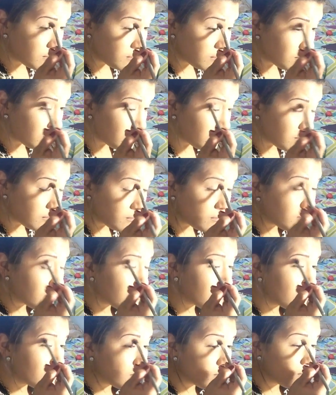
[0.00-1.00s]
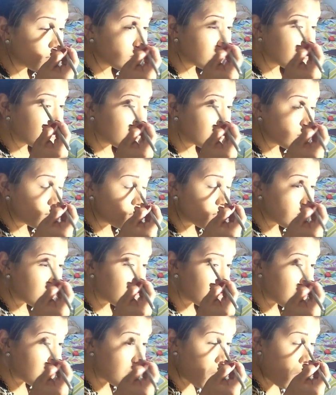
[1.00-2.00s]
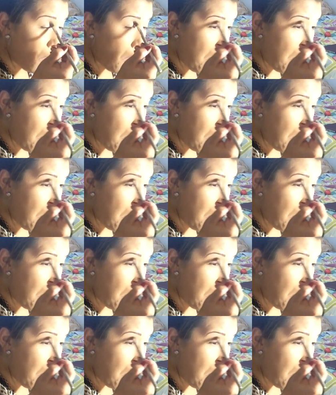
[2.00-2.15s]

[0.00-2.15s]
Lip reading: that as my transition shade